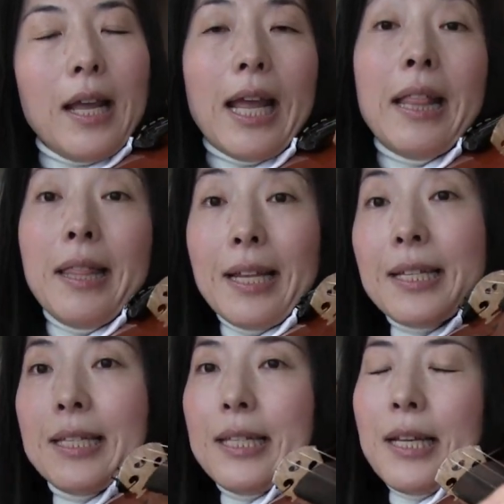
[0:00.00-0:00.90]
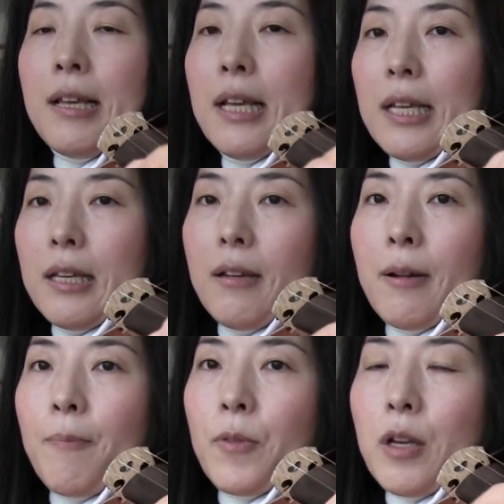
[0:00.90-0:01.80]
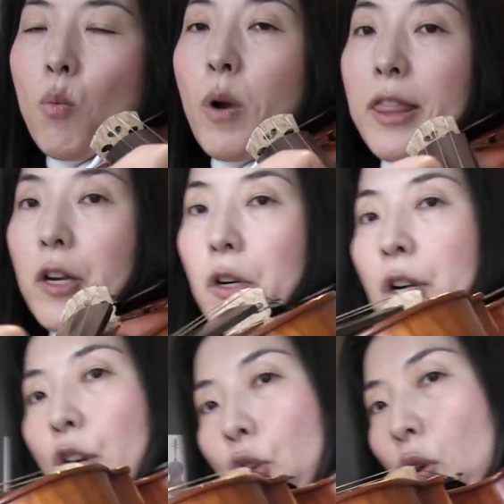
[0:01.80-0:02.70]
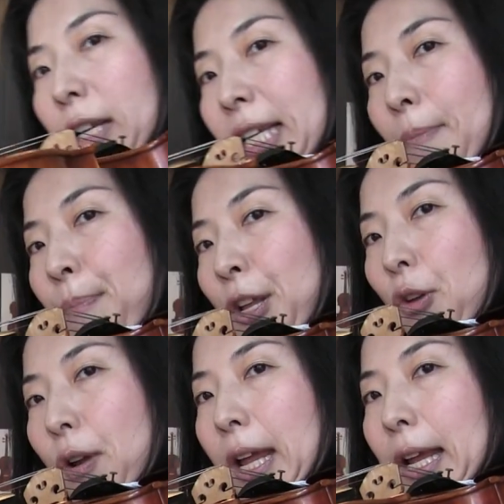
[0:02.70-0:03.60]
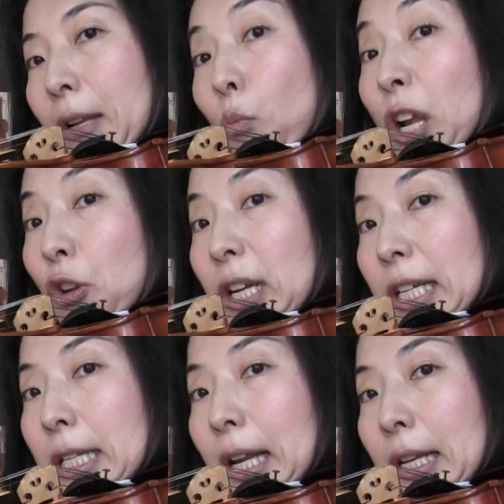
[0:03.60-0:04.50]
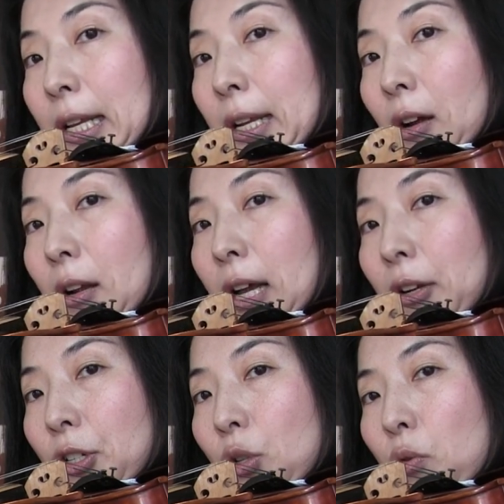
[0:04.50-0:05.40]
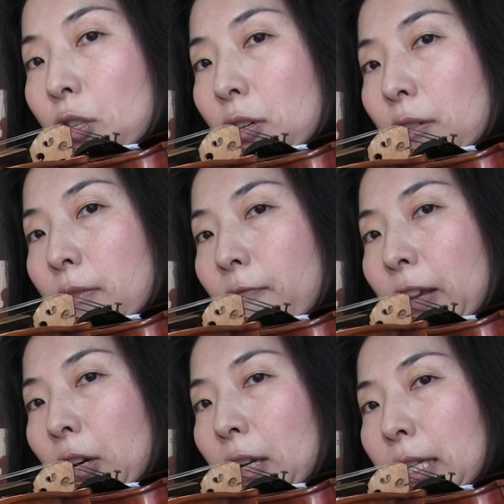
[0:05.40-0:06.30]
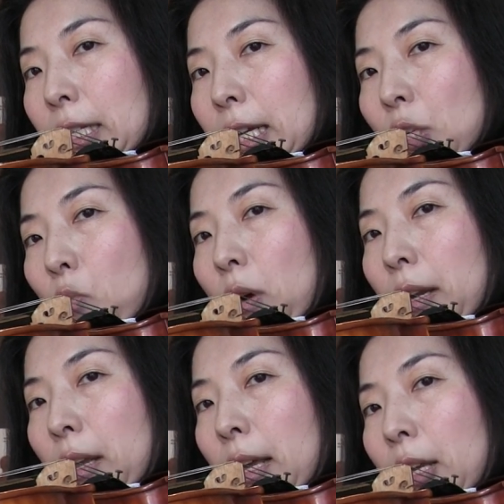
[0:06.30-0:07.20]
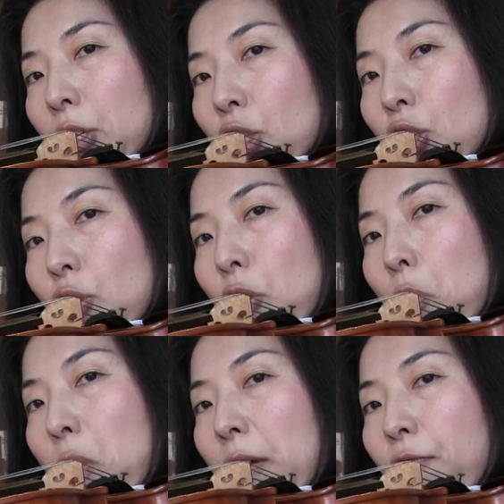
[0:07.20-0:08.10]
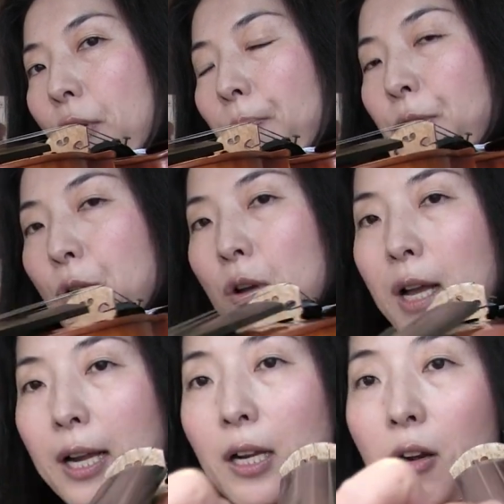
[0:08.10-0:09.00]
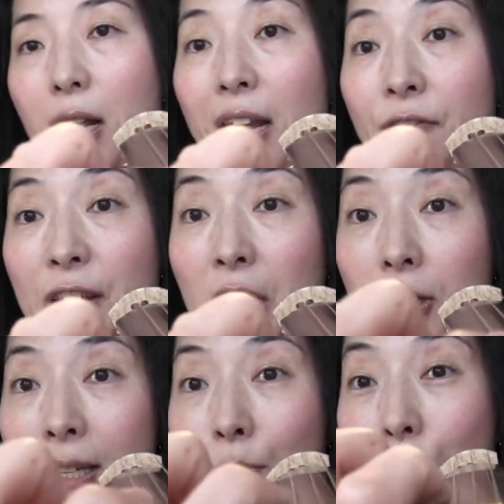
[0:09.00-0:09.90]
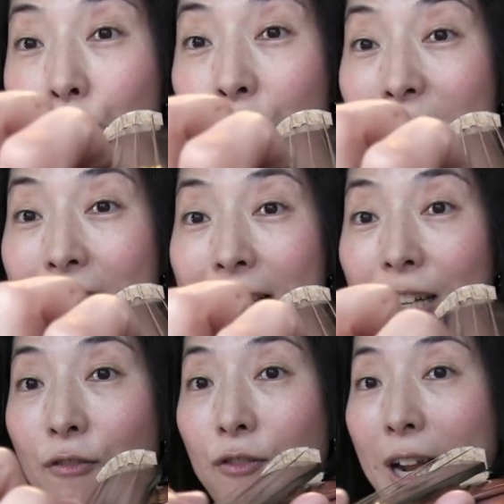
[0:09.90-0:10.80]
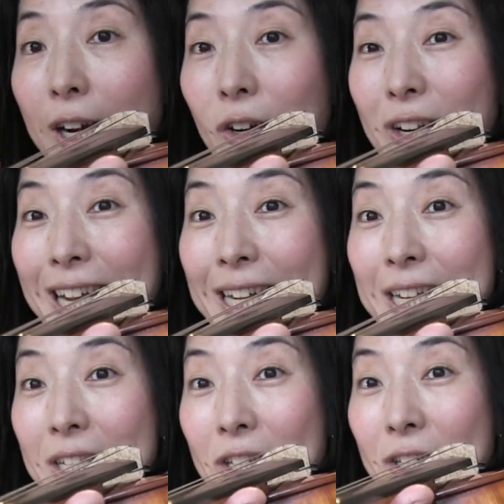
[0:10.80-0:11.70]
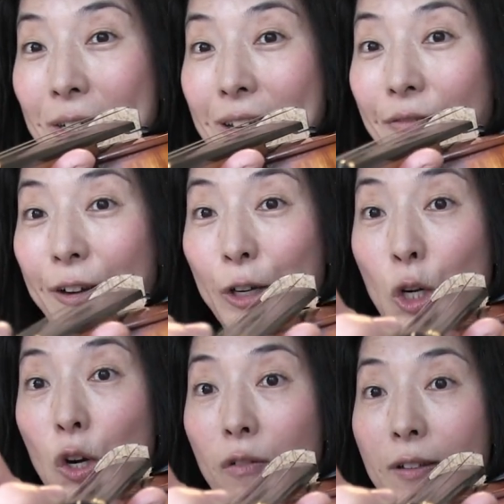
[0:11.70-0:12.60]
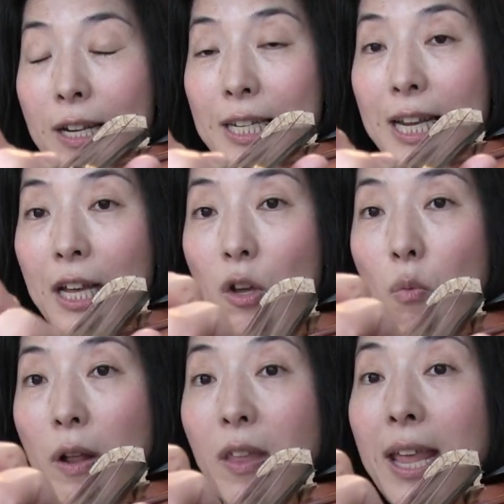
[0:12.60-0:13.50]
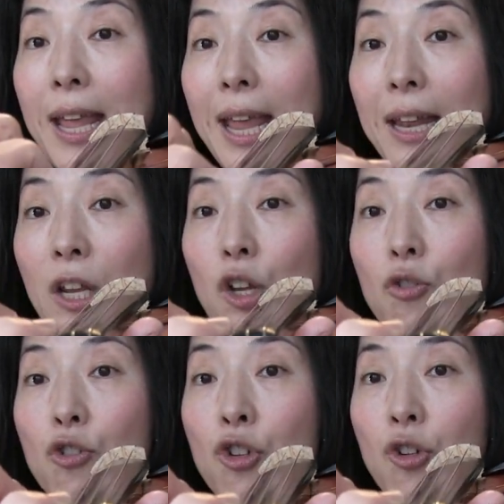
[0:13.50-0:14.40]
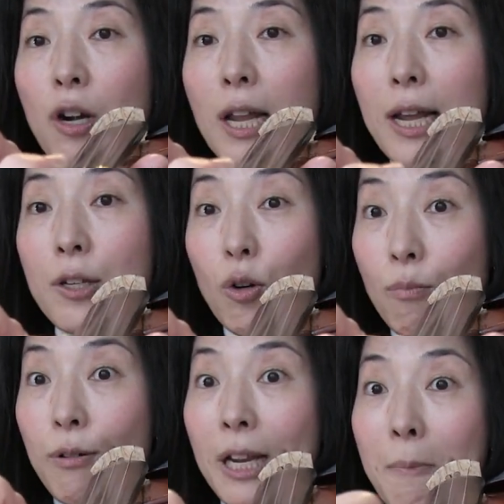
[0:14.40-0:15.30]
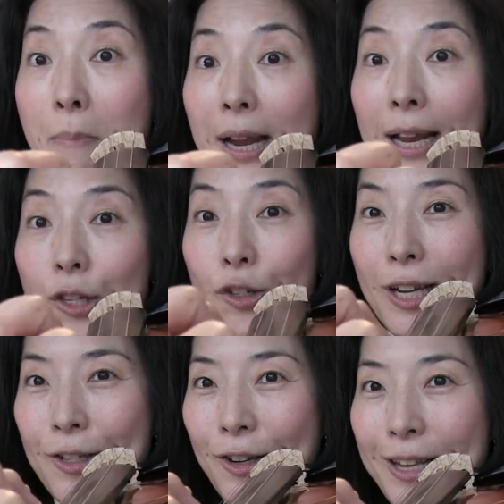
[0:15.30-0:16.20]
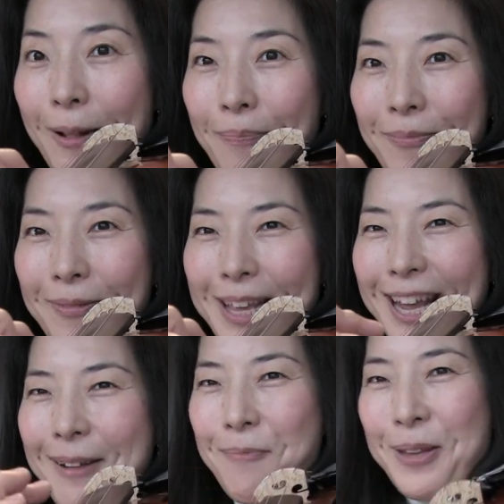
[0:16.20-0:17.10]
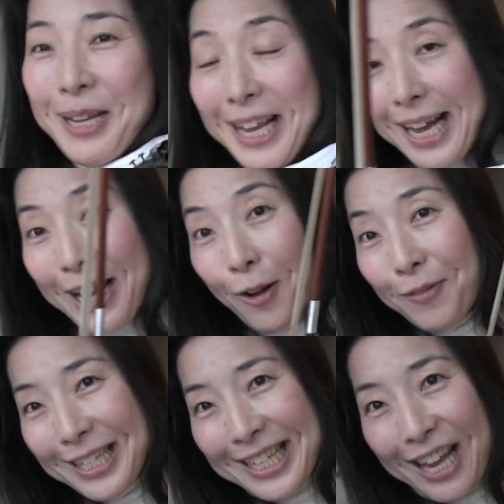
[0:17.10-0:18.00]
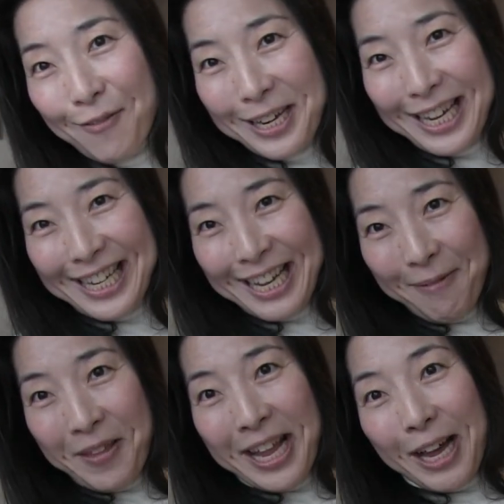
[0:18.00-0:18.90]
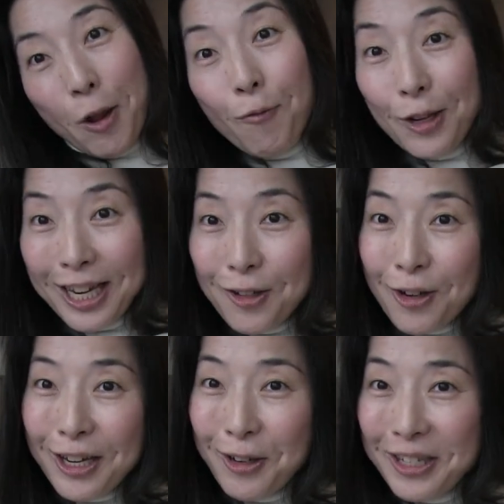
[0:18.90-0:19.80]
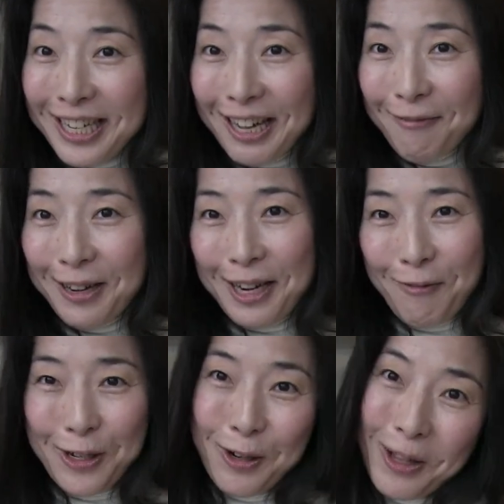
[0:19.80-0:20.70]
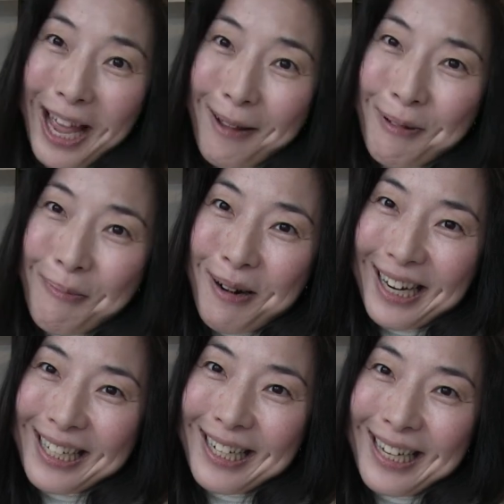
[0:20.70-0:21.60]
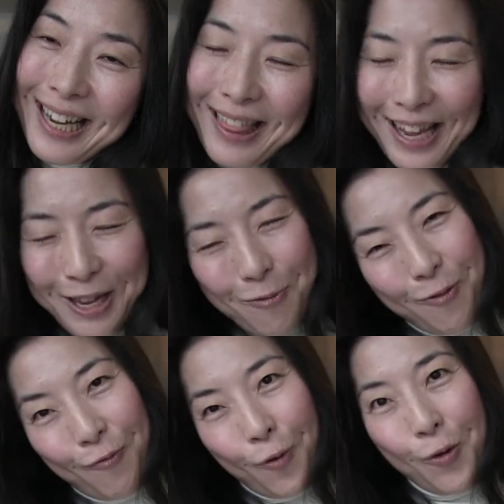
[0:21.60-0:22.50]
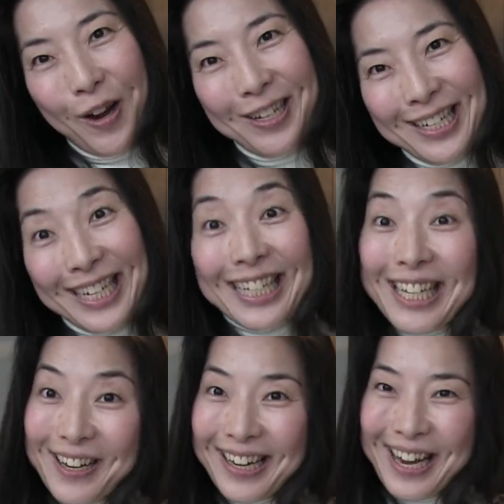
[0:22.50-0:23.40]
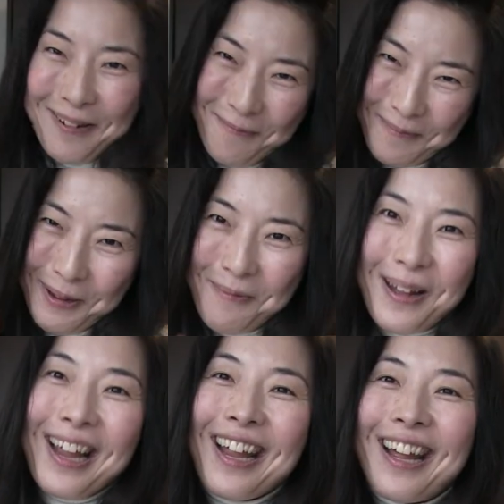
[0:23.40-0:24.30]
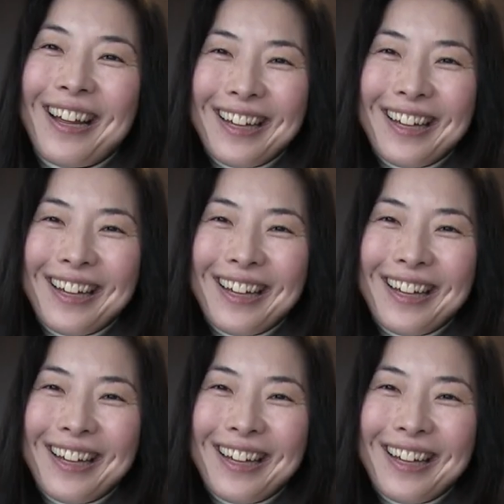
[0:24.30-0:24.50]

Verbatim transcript: And then see whether you're keeping your hand when you're extending, allowing just certain finger, in this case one, just to go away from you, and allowing fingertip to sit a little flatter, not necessarily very curved as the other one, and neutralize or bring him back as soon as you're done. Yeah, I hope this gave an idea. I hope you can try it yourself, and I wish you all happy practicing. Thank you all for watching, and see you again. Bye bye.